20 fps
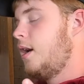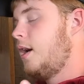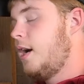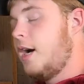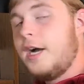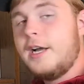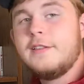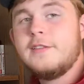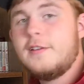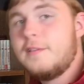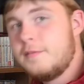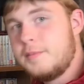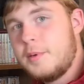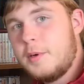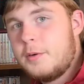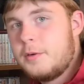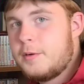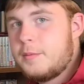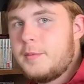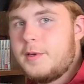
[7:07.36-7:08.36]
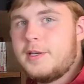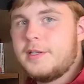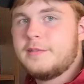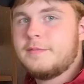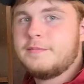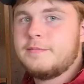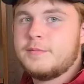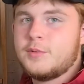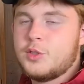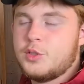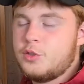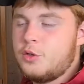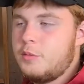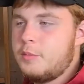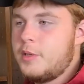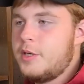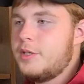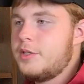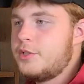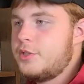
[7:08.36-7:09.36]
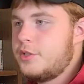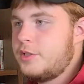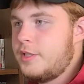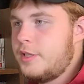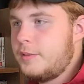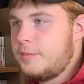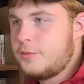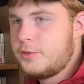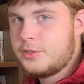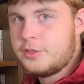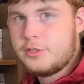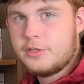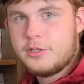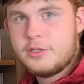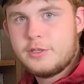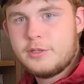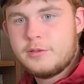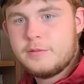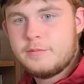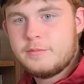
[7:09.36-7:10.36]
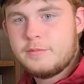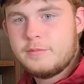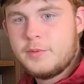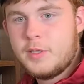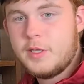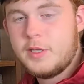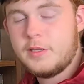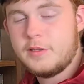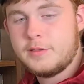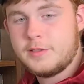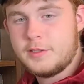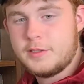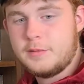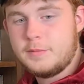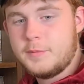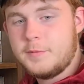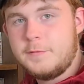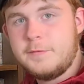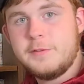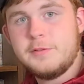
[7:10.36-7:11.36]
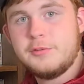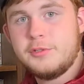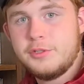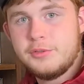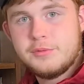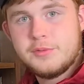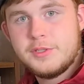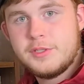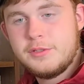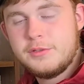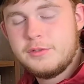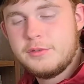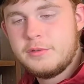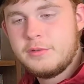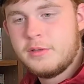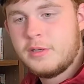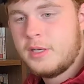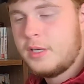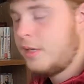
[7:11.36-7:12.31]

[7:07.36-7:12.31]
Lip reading: I love Pokemon so much, and I'm sure some of you do too.